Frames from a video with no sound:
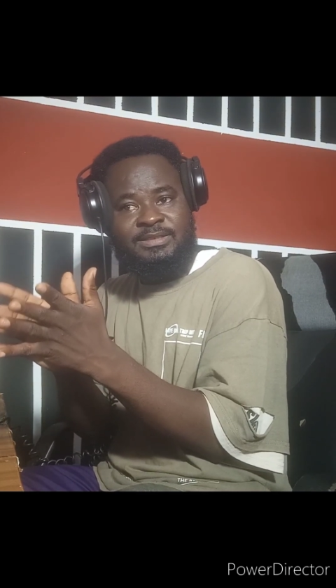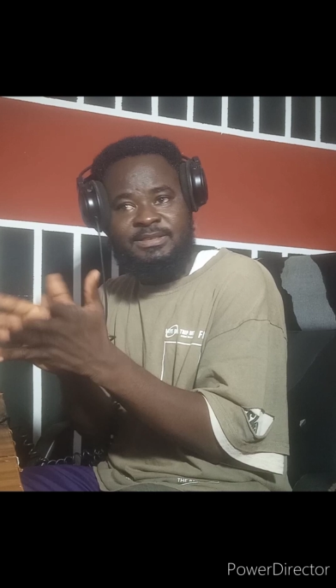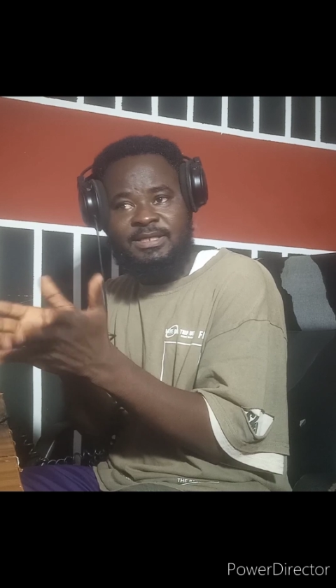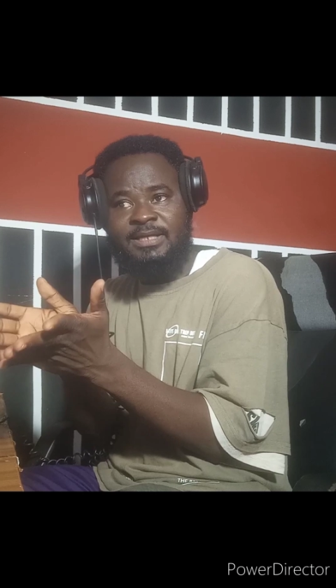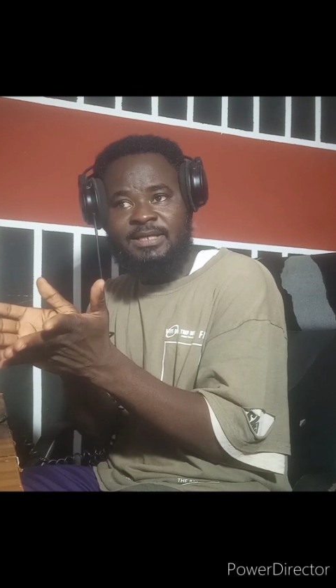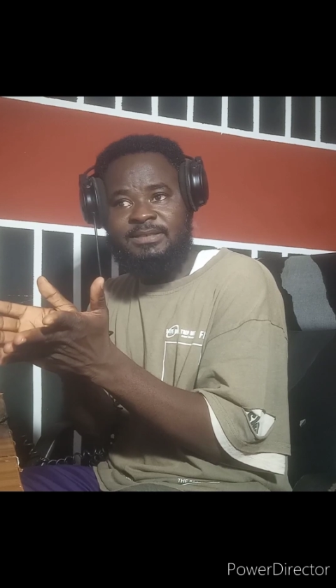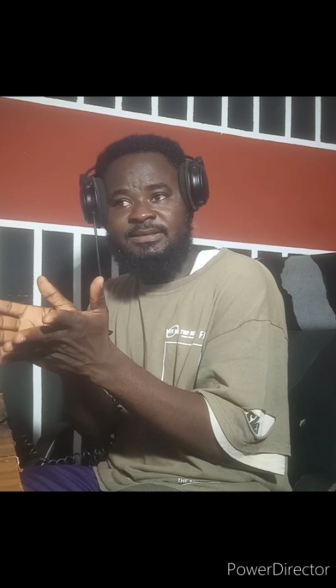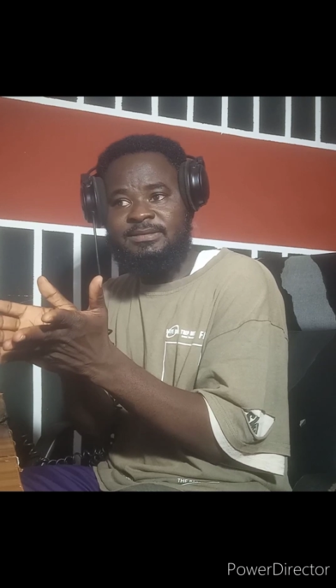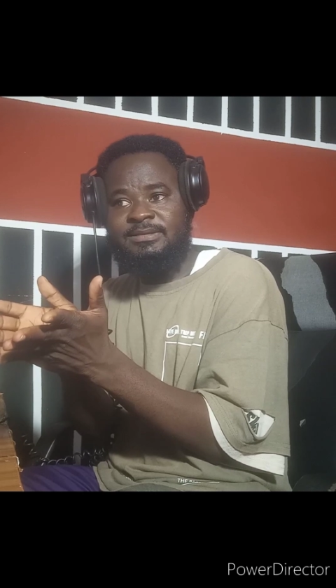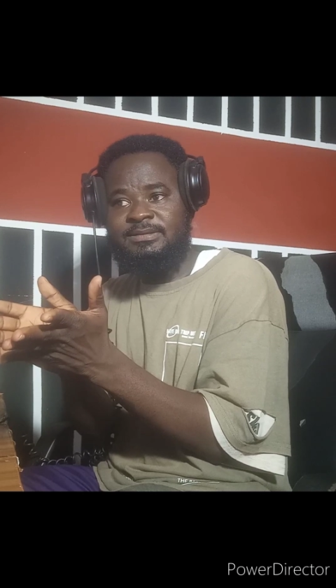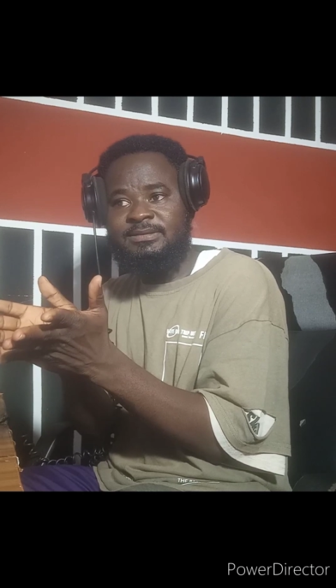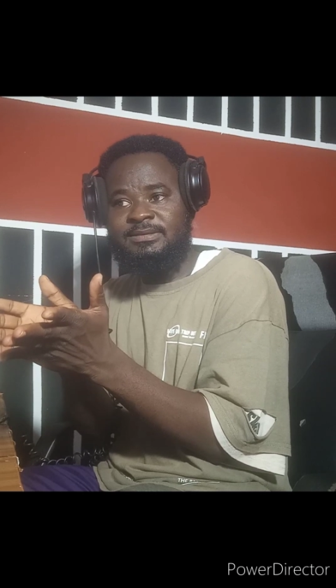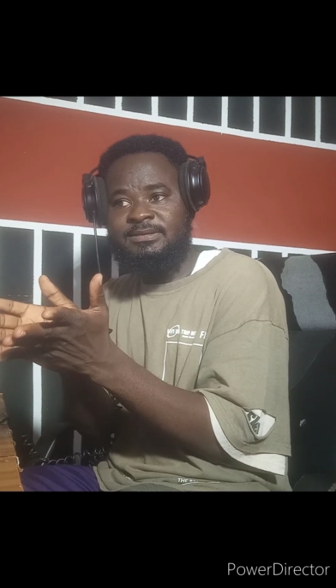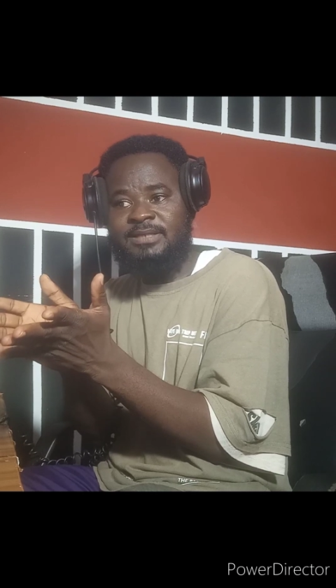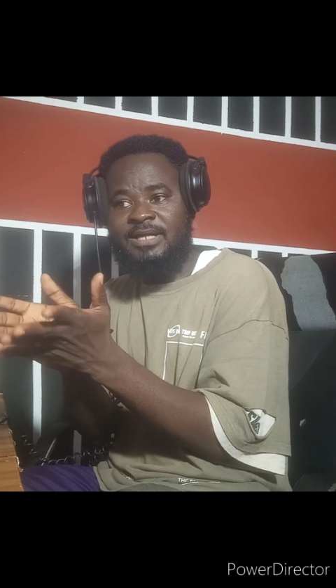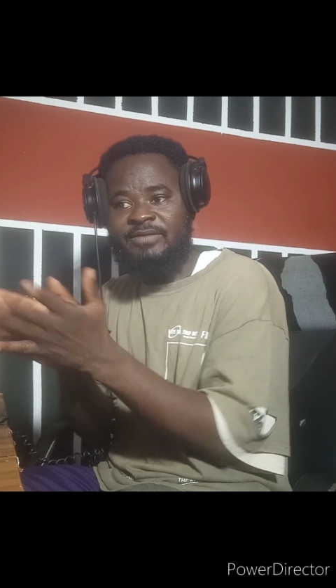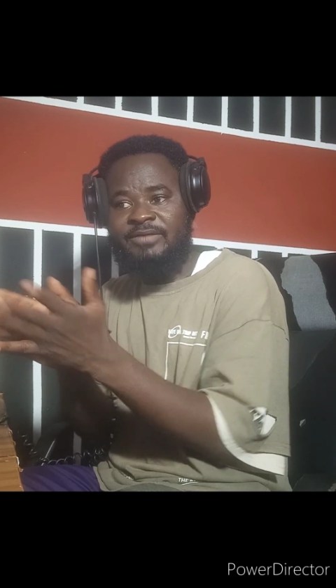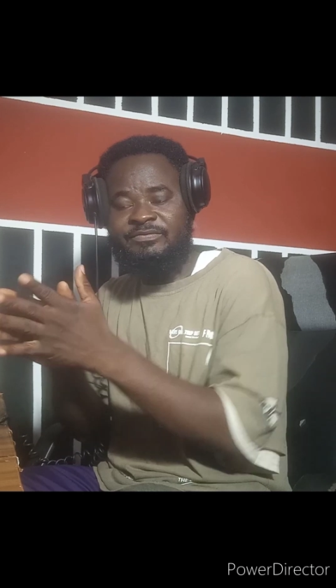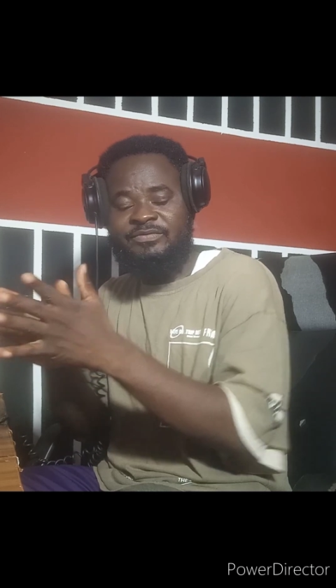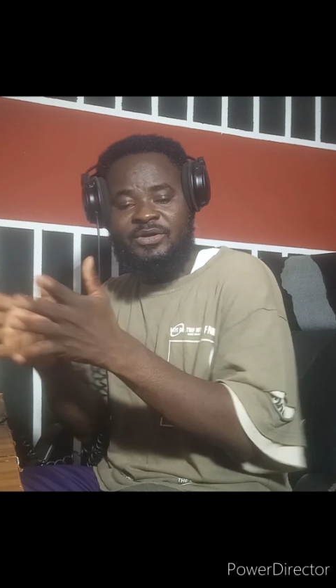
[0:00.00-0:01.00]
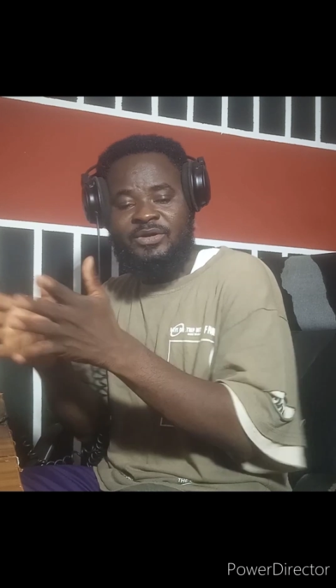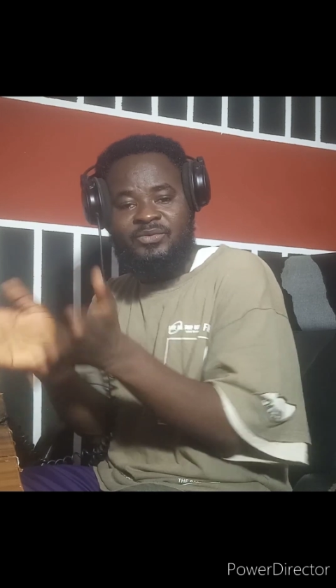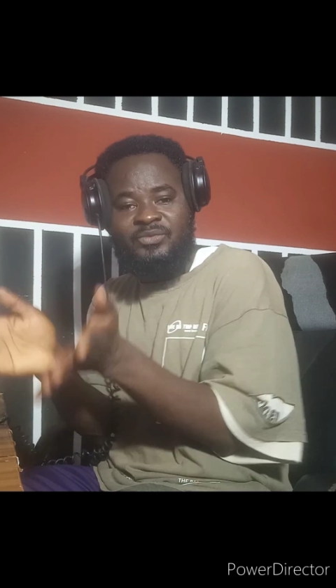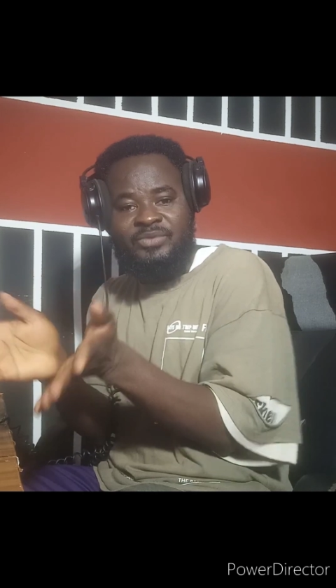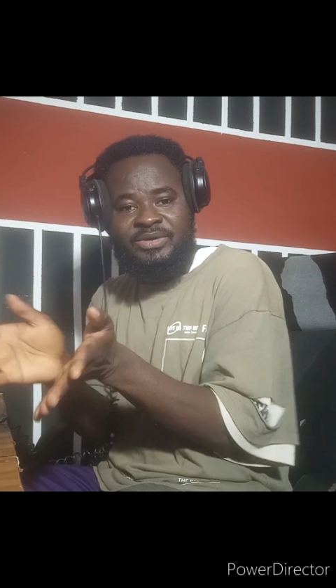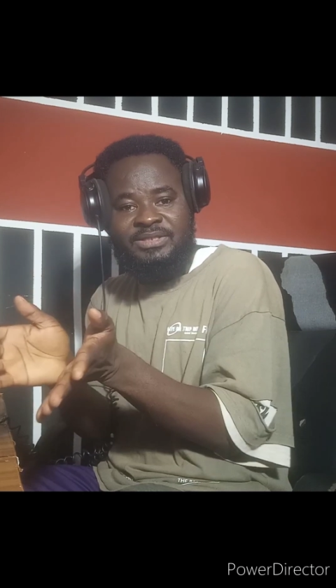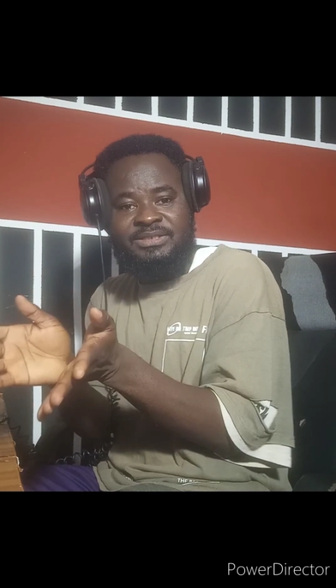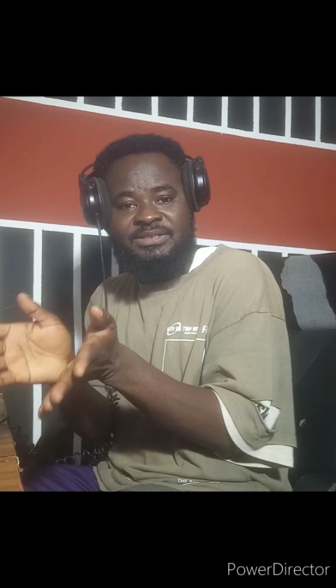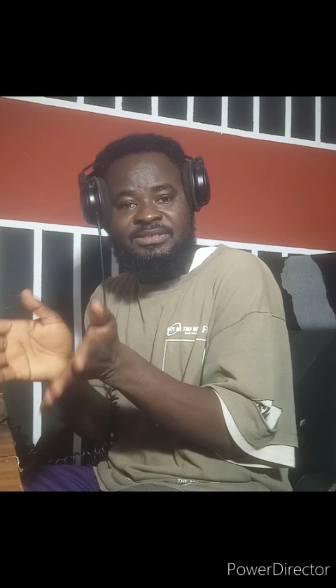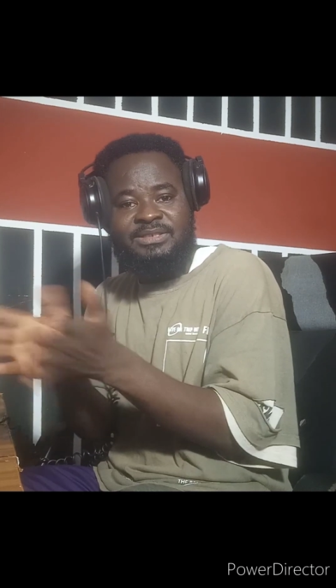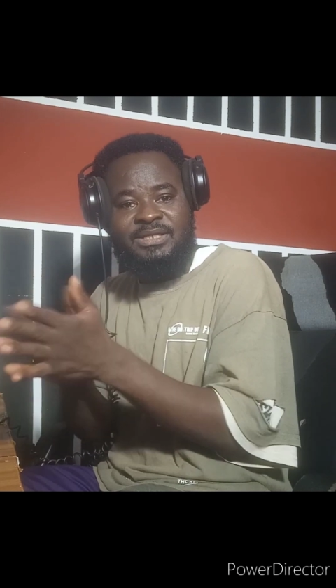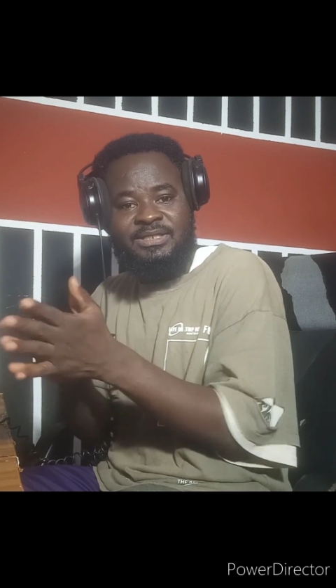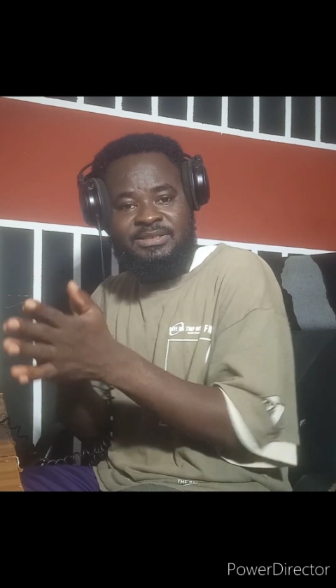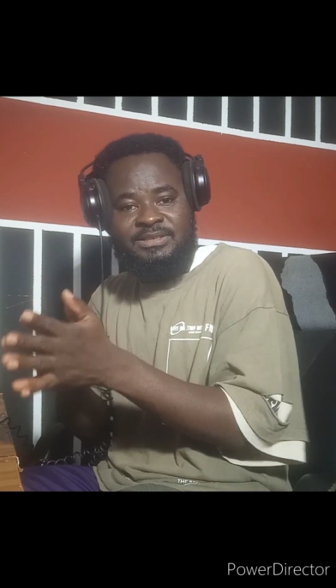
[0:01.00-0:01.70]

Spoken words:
Then, after which,